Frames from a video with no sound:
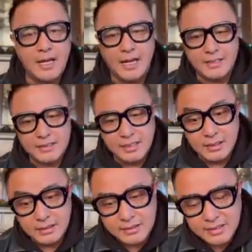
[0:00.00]

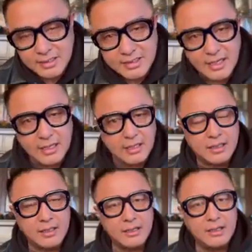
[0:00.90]
Until today,
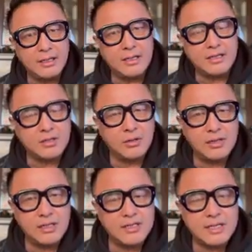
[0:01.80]
His
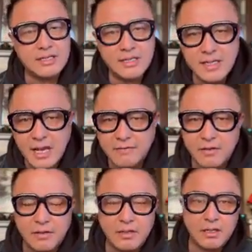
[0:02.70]
Holiness has
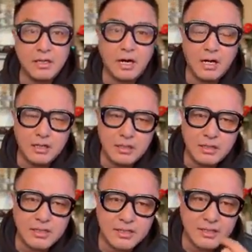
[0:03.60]
never uttered
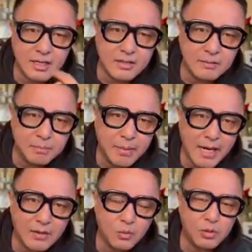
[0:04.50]
a single
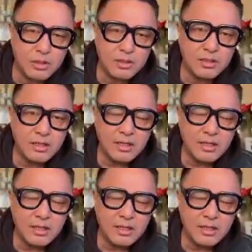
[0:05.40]
bad word